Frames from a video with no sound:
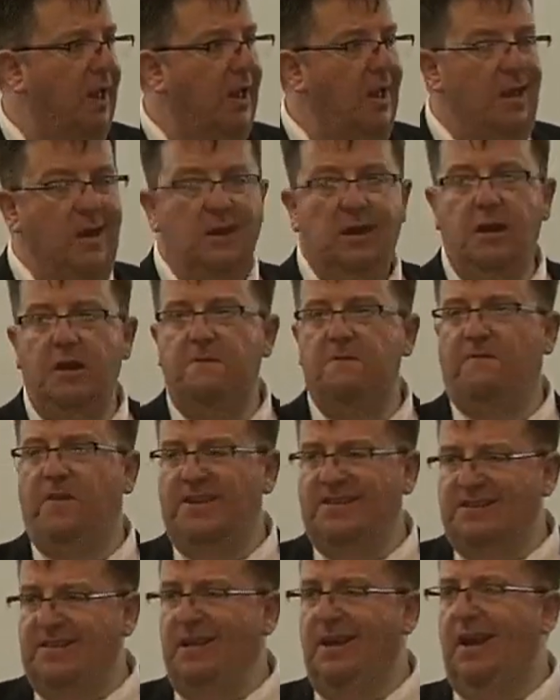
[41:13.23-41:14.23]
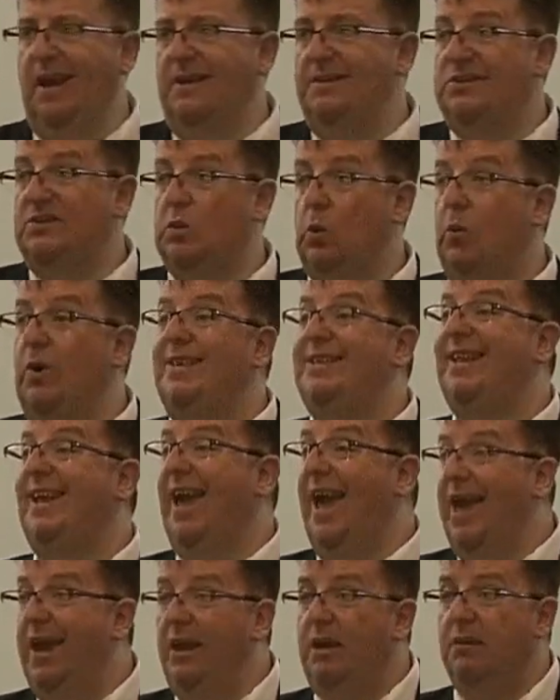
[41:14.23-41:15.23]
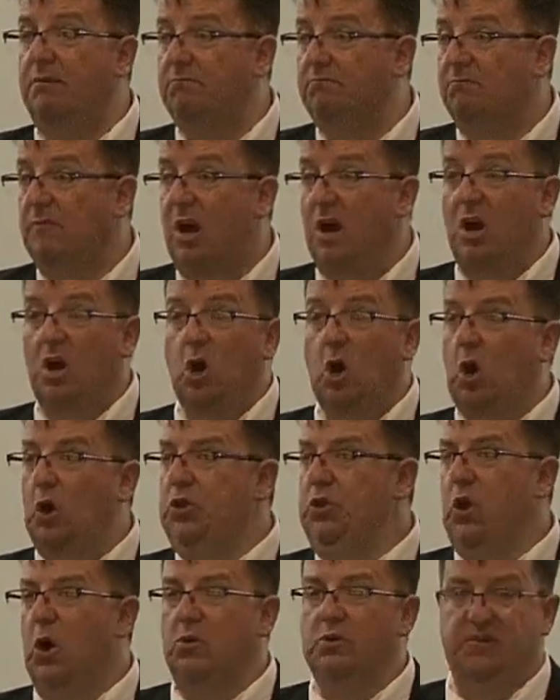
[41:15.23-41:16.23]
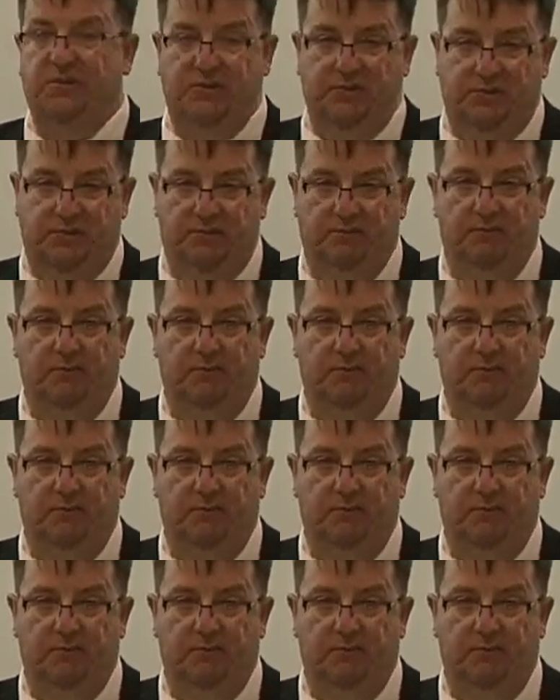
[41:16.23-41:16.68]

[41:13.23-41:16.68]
He investigates with Cain. God knows.